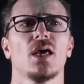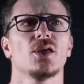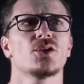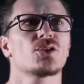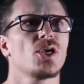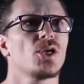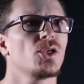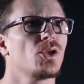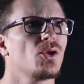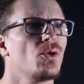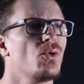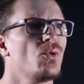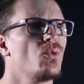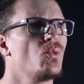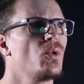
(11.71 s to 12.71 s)
So
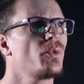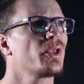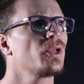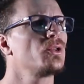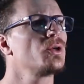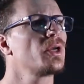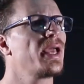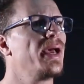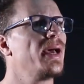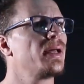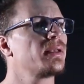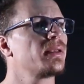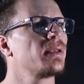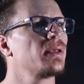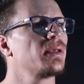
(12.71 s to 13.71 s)
what we're going to look
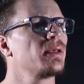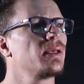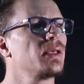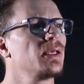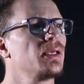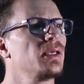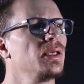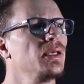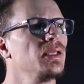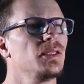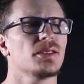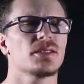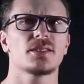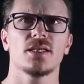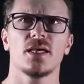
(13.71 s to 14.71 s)
at in
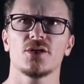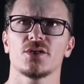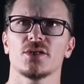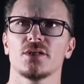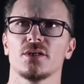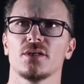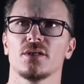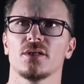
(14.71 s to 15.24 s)
this session